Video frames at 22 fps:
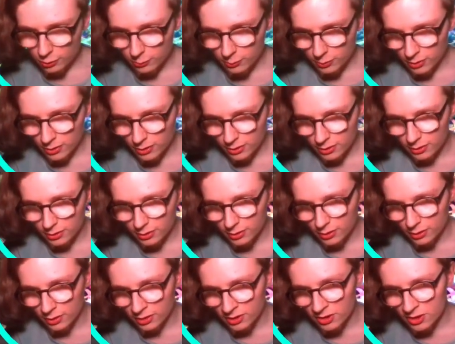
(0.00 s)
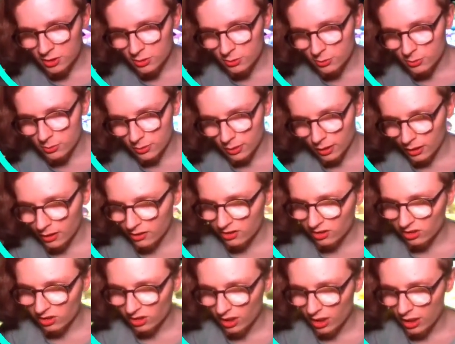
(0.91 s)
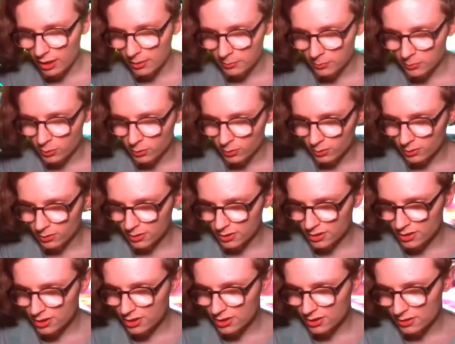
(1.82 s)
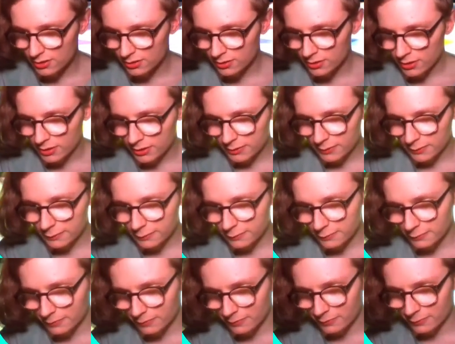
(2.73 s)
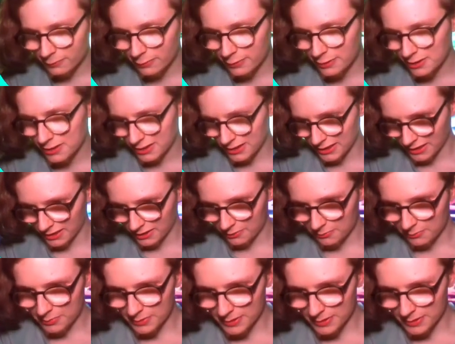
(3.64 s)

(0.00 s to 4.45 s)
we're gonna do a lot more than just visiting the